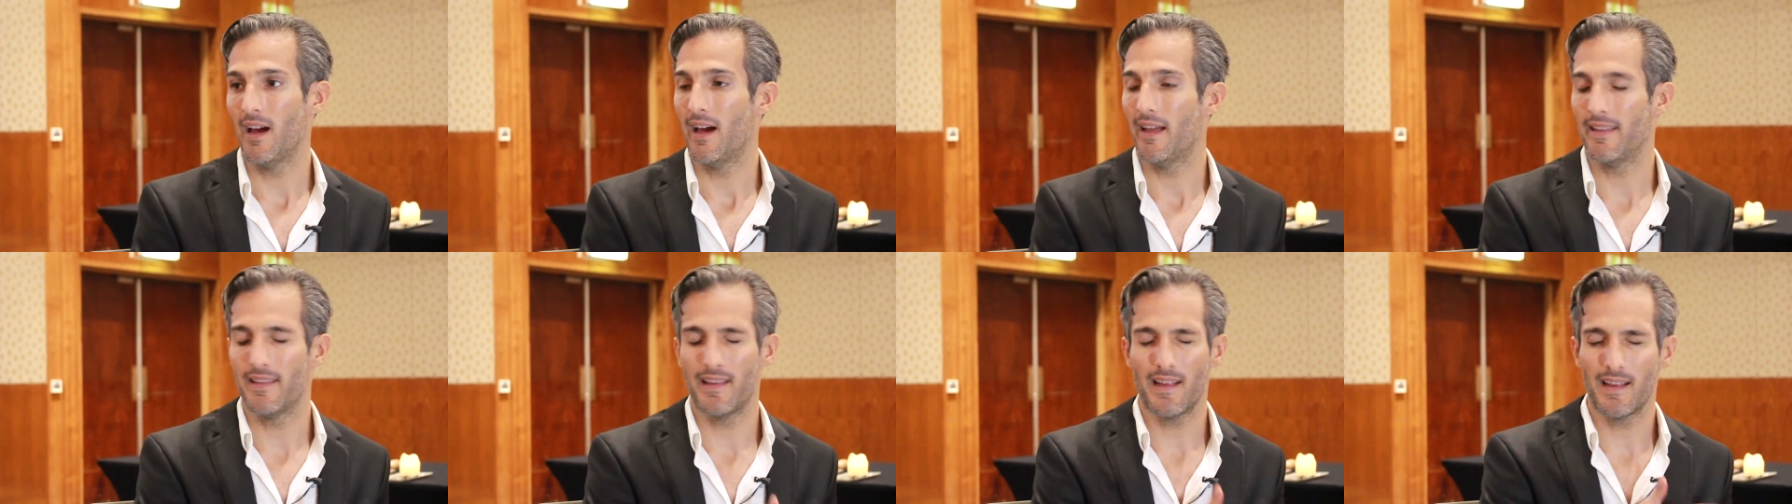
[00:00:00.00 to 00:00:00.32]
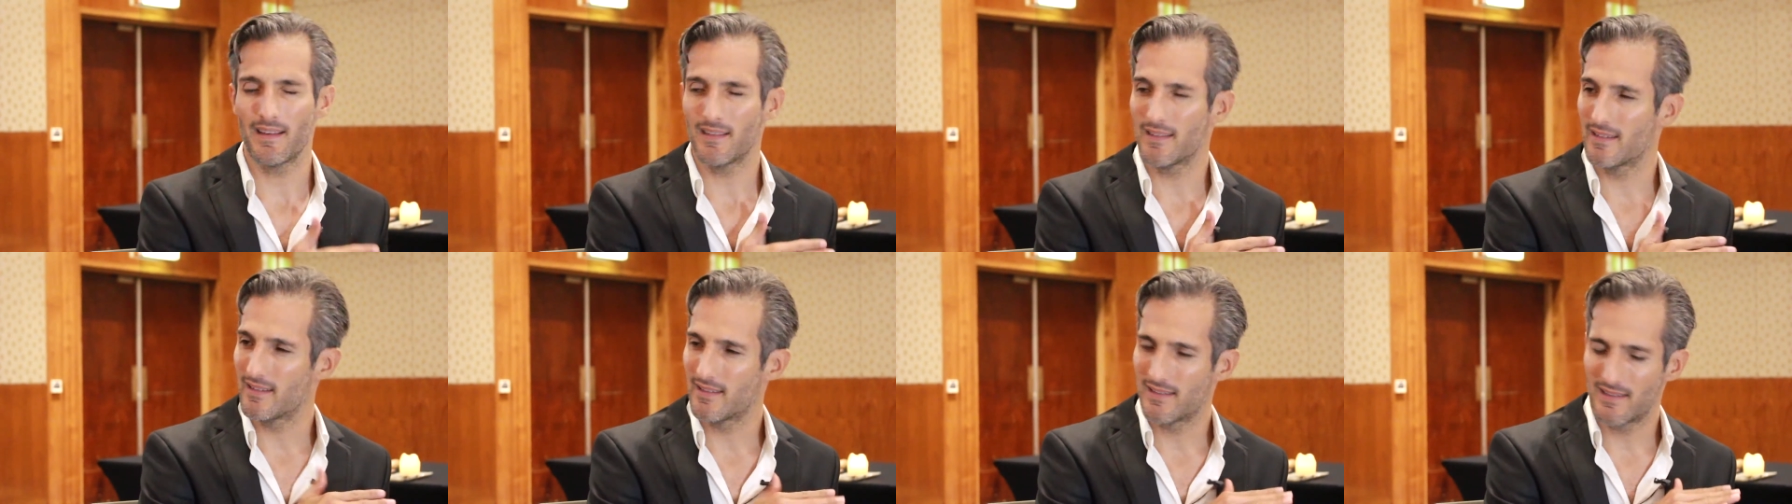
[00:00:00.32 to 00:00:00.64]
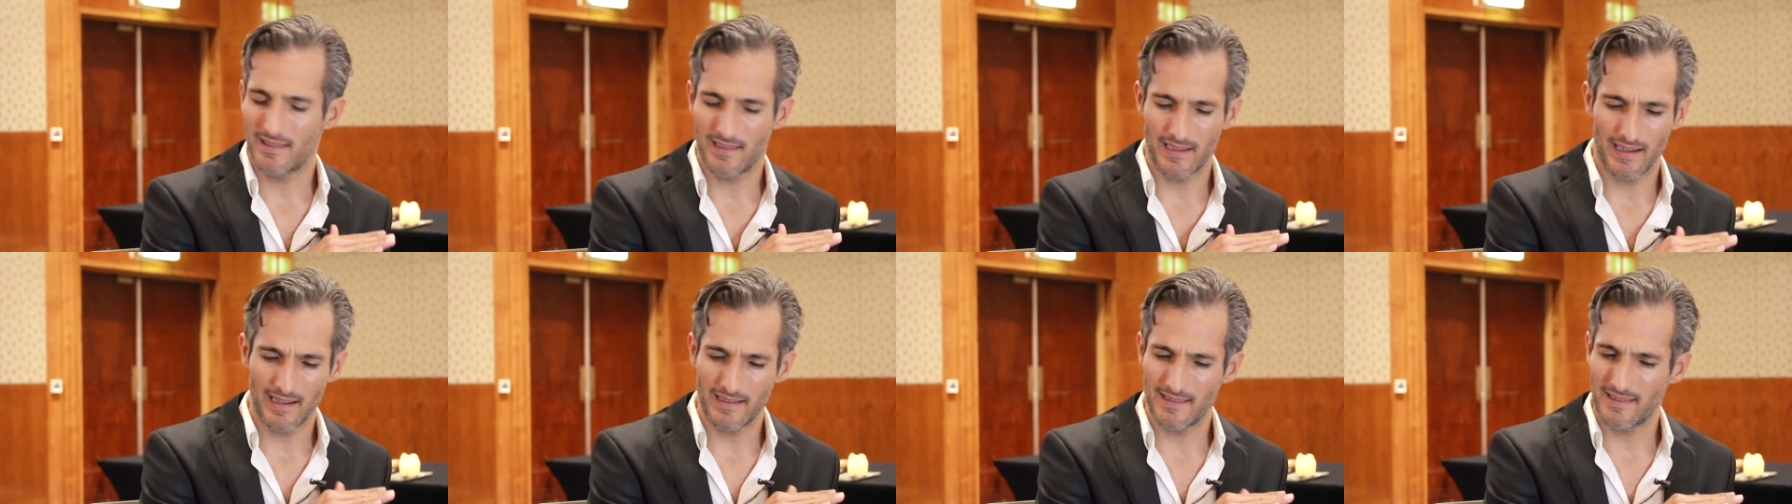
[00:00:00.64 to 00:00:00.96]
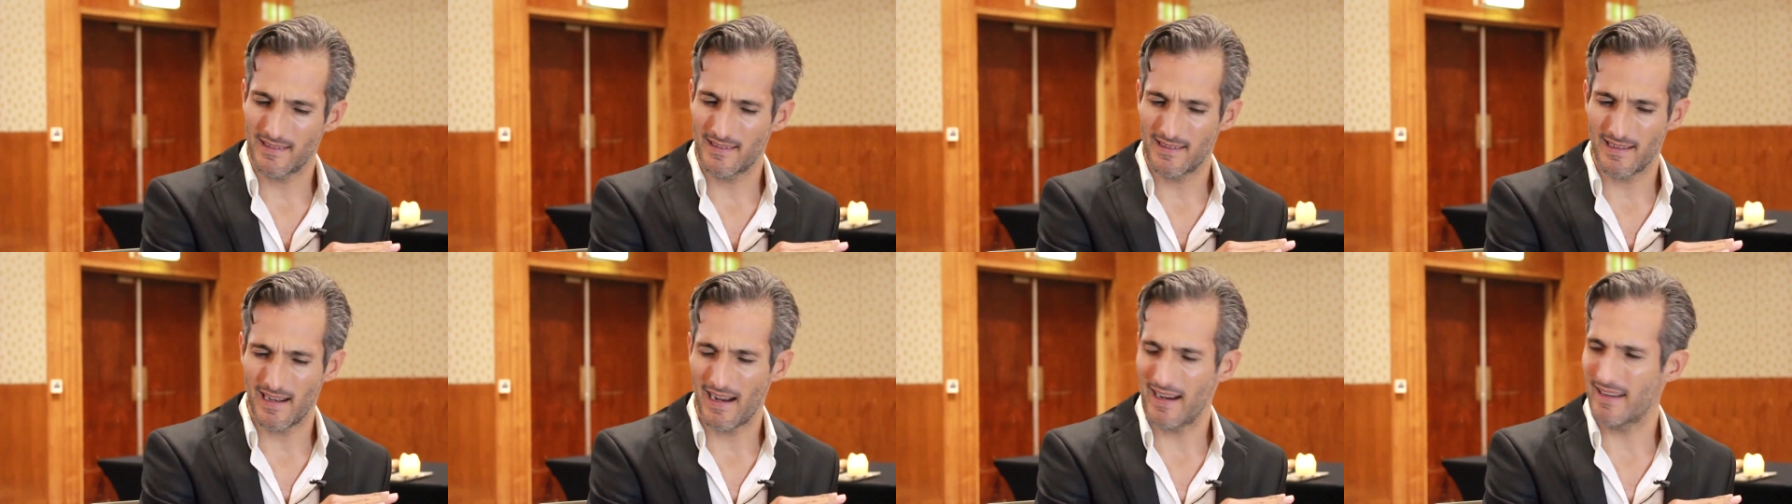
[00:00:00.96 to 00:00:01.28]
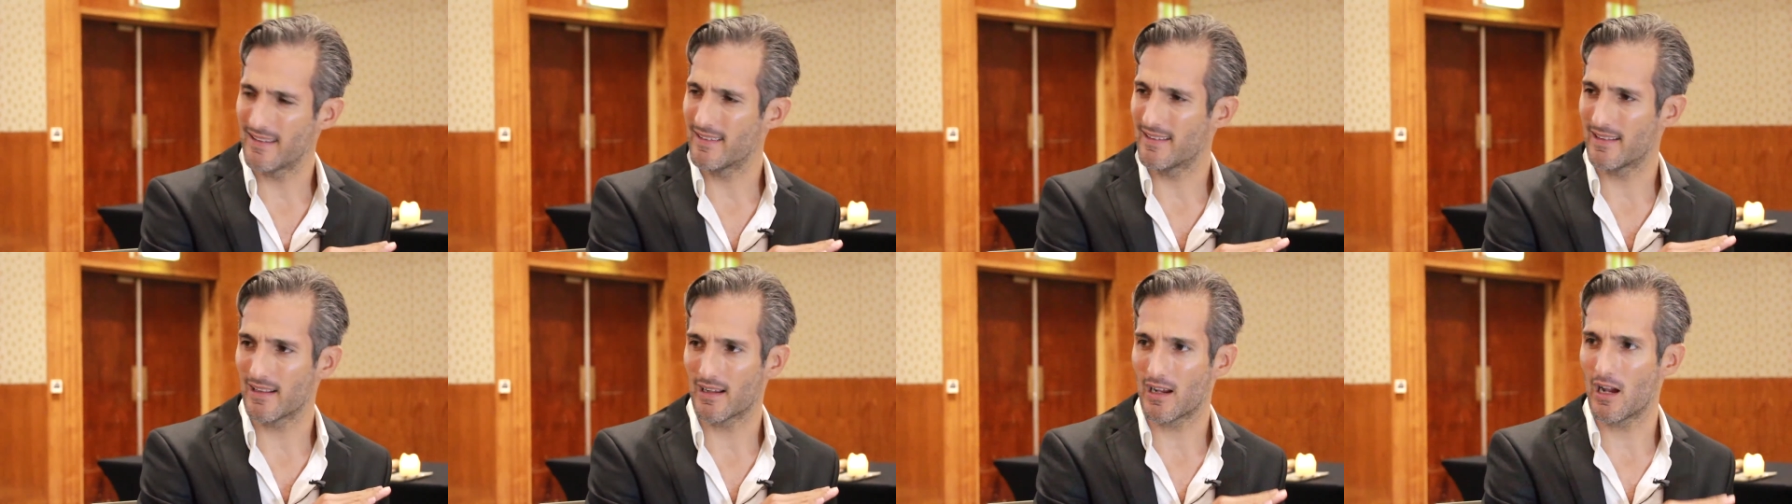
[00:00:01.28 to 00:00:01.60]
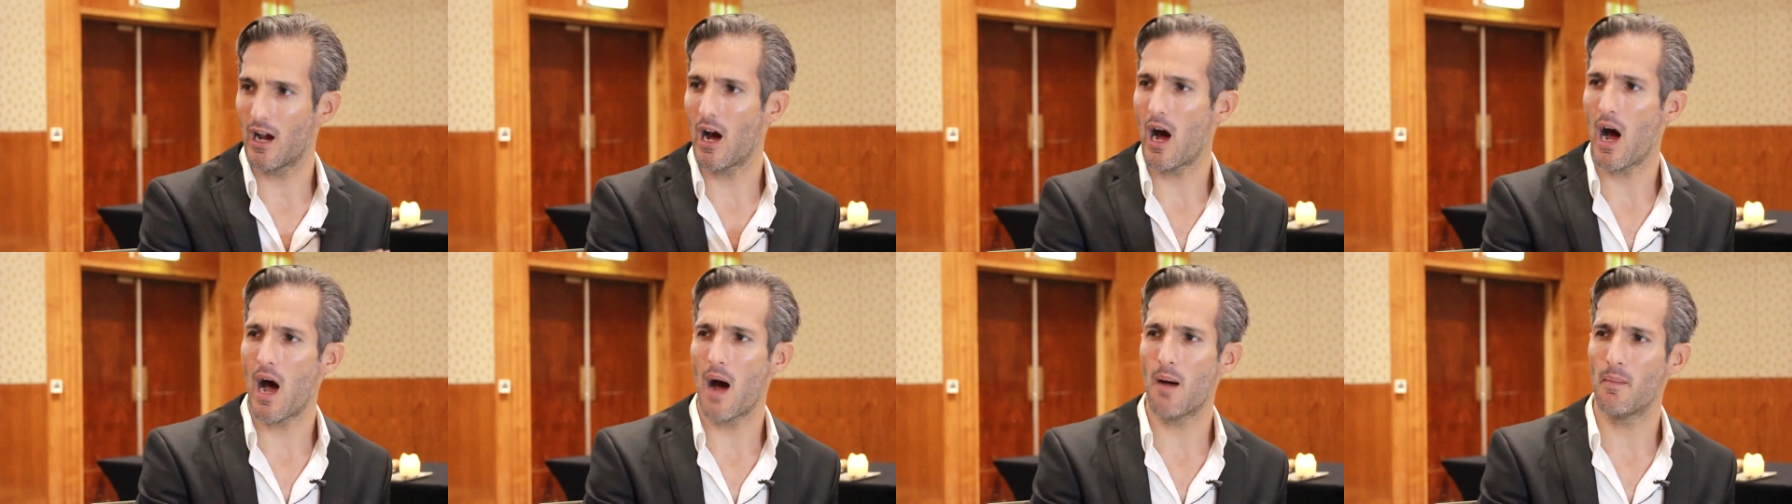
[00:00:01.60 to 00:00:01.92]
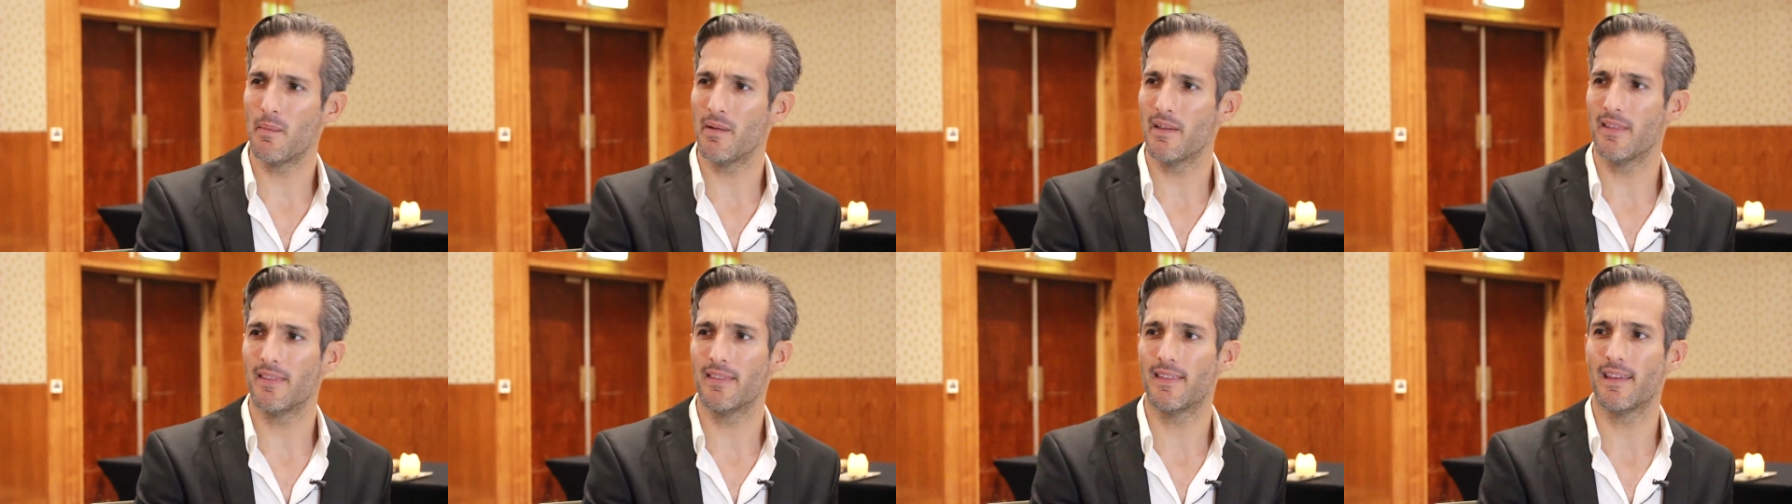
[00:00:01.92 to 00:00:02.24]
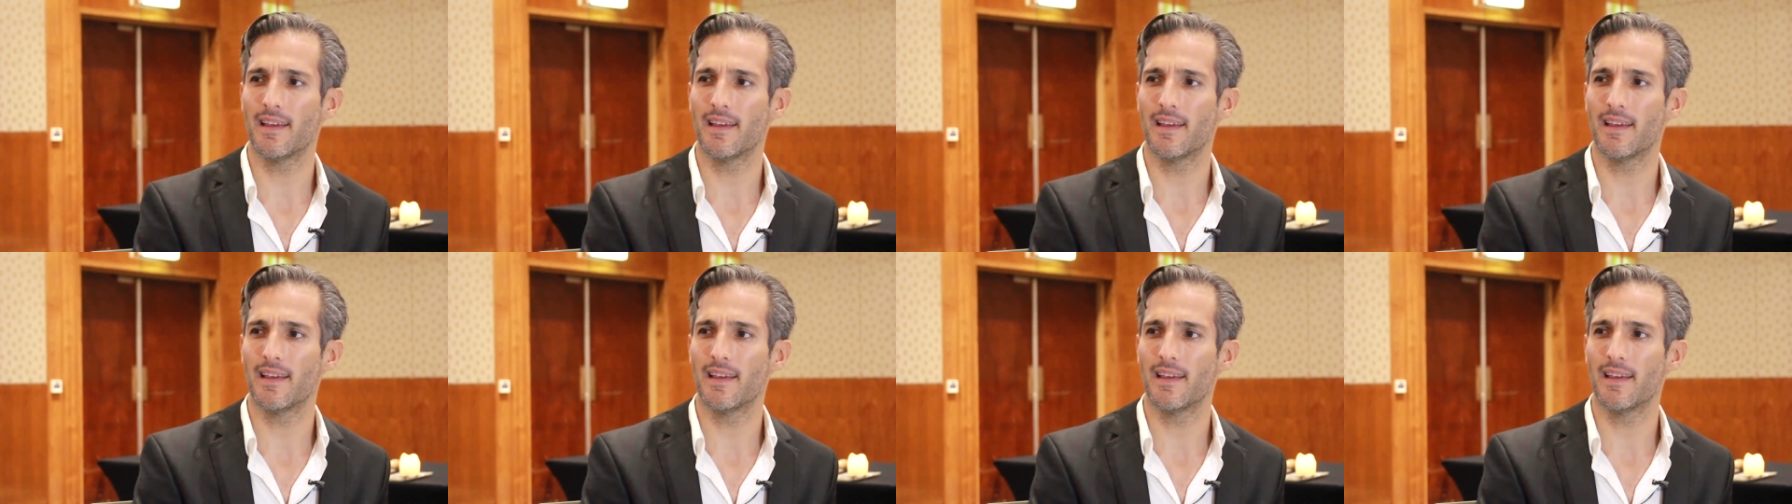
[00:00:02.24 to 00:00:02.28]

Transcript: And that is the common